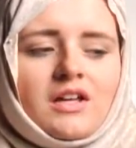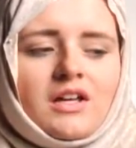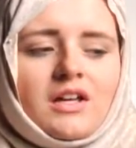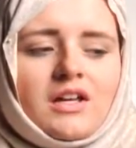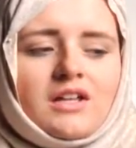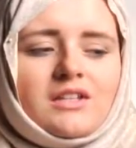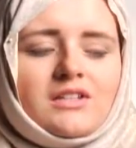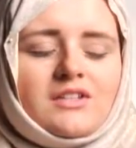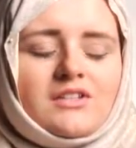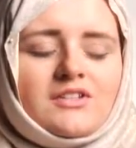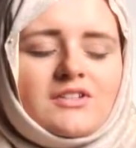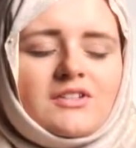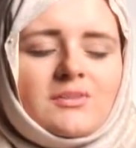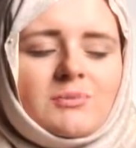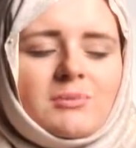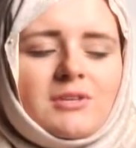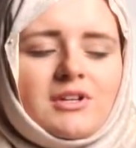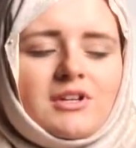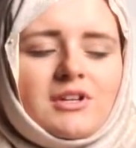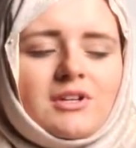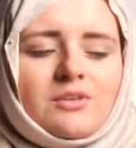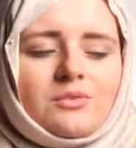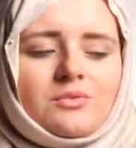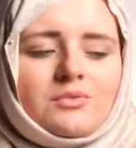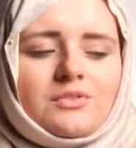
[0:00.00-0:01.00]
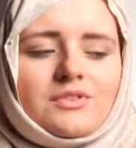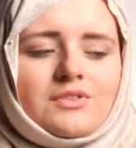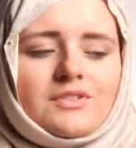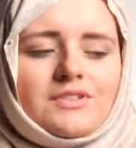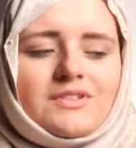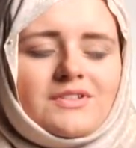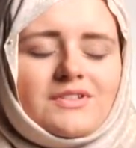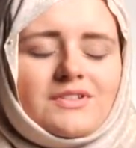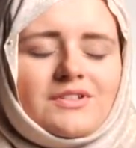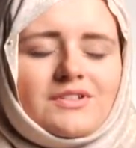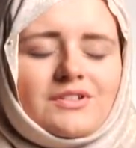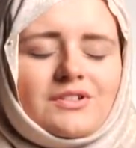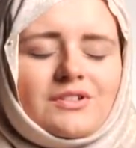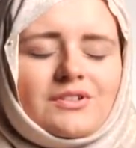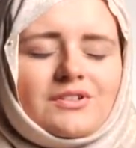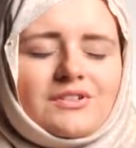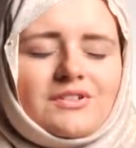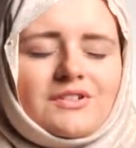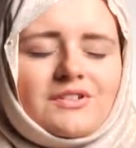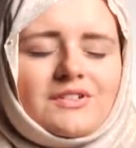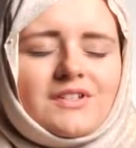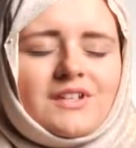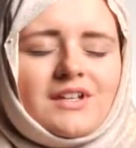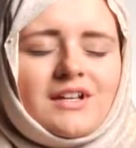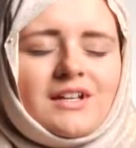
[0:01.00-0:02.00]
And the speaker was
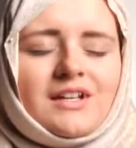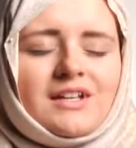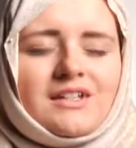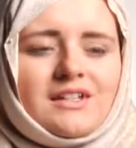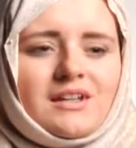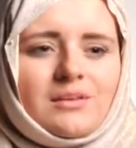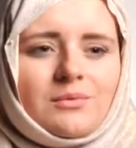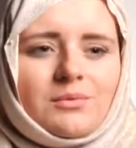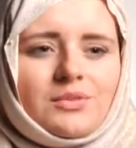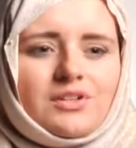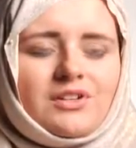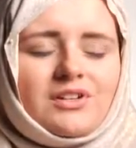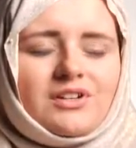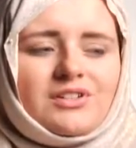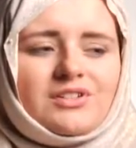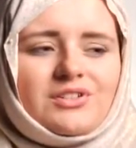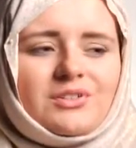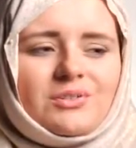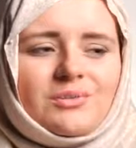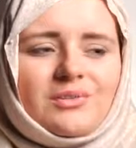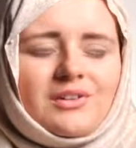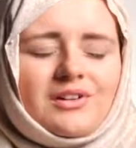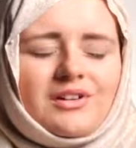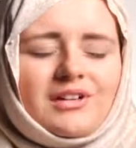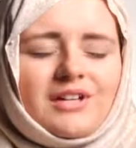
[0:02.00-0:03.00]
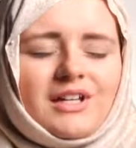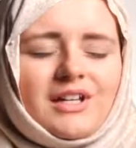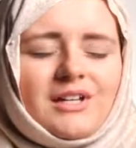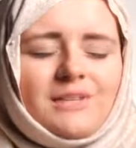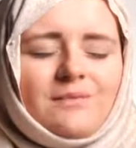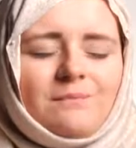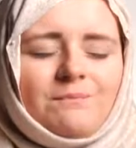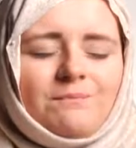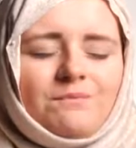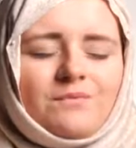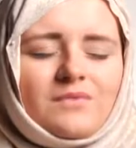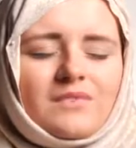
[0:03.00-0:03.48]
Dr. Sayyid Amar Naqshbandi.